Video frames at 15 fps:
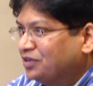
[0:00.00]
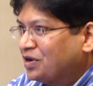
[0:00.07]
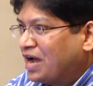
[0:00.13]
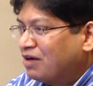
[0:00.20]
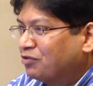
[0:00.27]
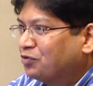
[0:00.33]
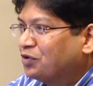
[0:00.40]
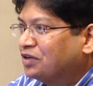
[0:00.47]
You
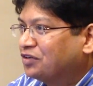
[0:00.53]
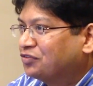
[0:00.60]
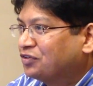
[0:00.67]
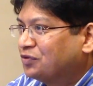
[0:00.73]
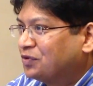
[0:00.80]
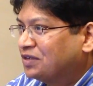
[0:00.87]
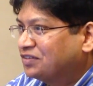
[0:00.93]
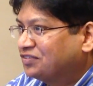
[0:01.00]
have a
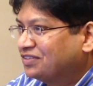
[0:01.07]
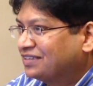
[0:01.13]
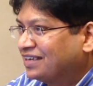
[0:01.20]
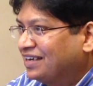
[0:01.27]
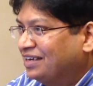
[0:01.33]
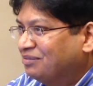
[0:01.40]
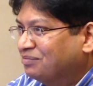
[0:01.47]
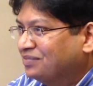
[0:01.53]
wonderful, wonderful
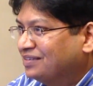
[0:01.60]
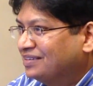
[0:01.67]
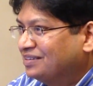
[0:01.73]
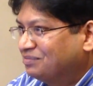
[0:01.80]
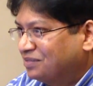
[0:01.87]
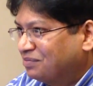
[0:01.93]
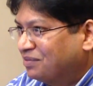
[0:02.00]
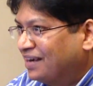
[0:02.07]
time.
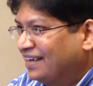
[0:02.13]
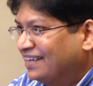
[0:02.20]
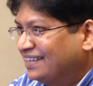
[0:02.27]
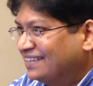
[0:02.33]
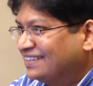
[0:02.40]
Bye-bye.